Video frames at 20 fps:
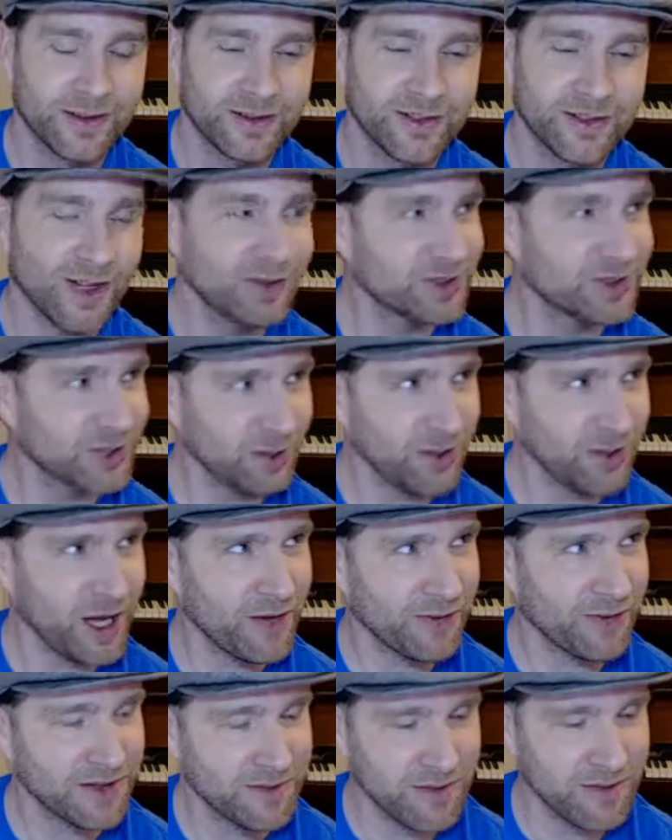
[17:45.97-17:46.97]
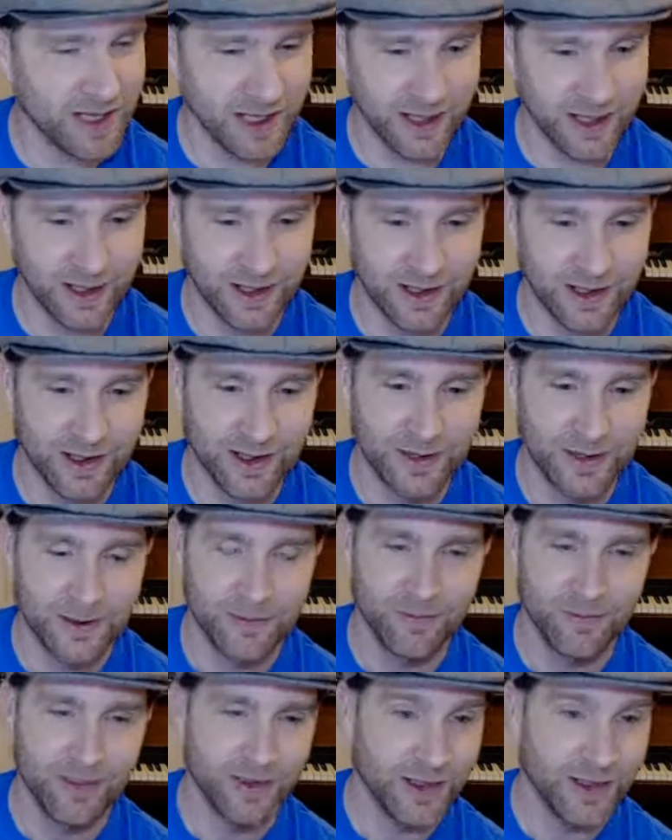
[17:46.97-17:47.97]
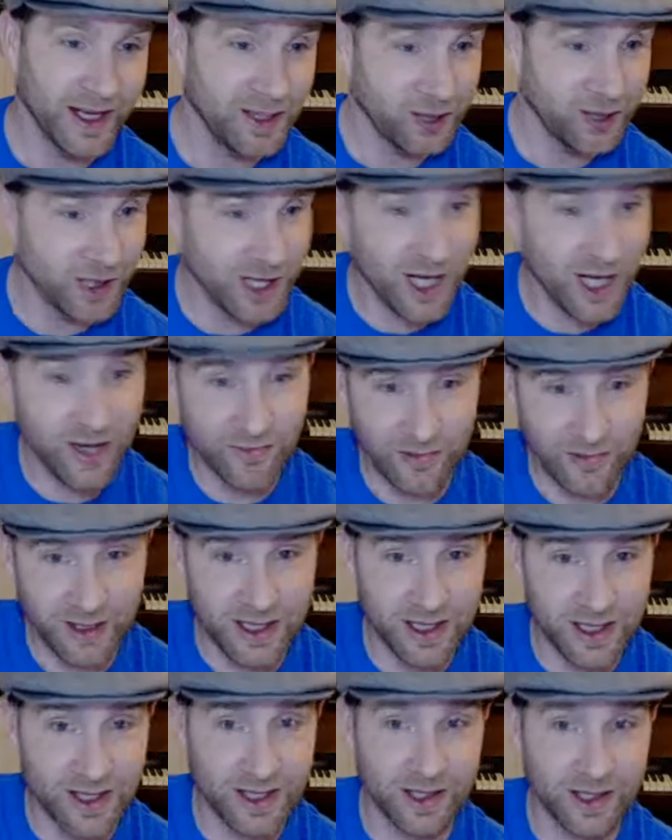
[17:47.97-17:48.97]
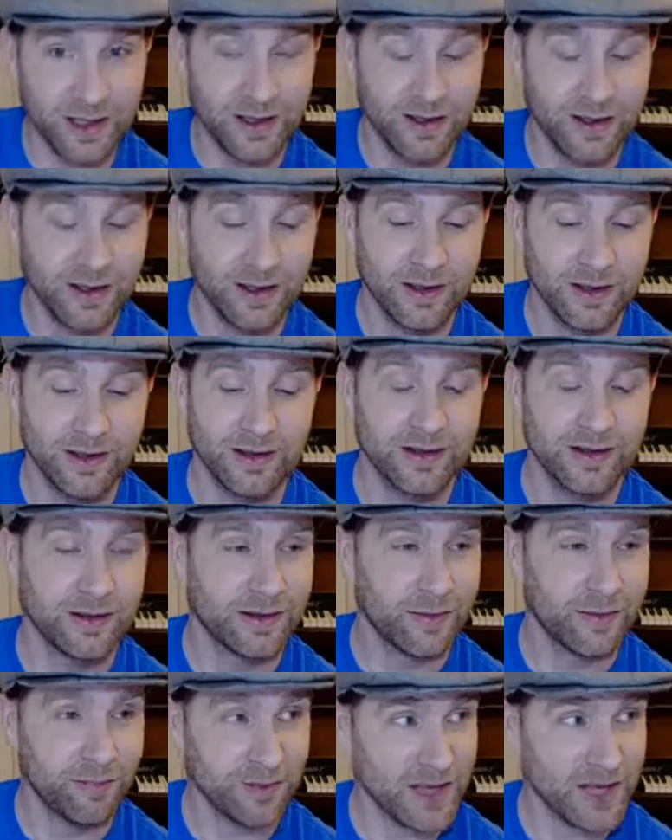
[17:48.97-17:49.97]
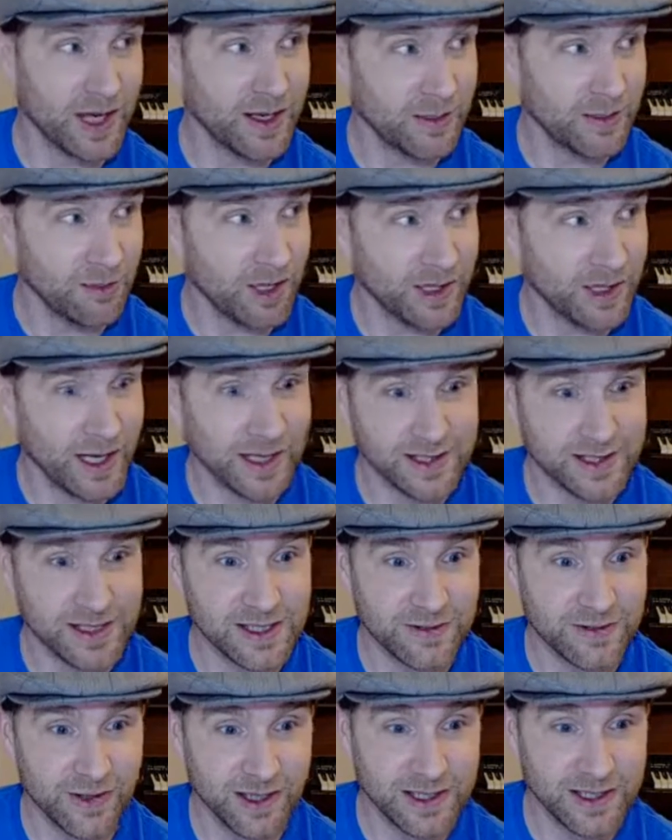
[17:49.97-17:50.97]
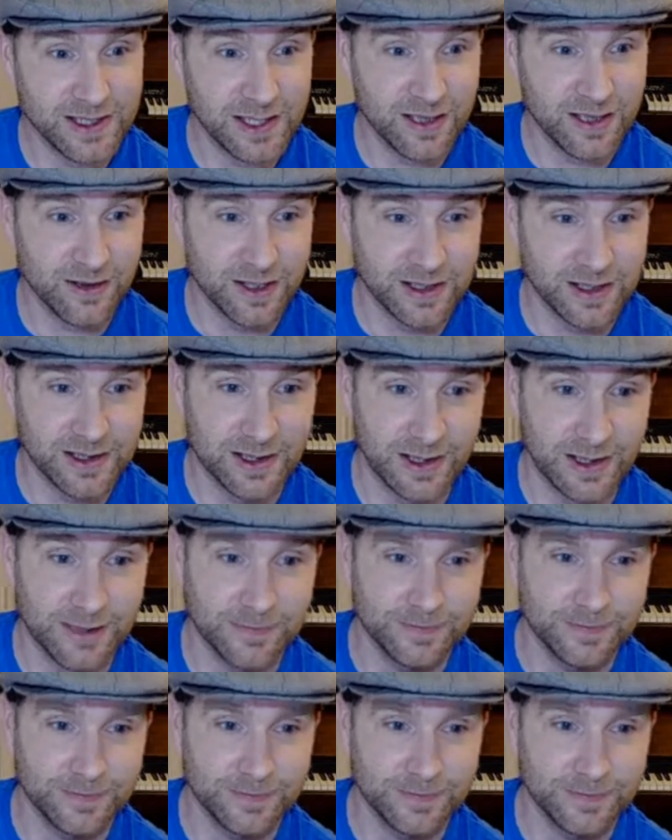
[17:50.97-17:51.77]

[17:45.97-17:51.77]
Don't stop laughing at me. They're not laughing here. They're taking my accents very seriously.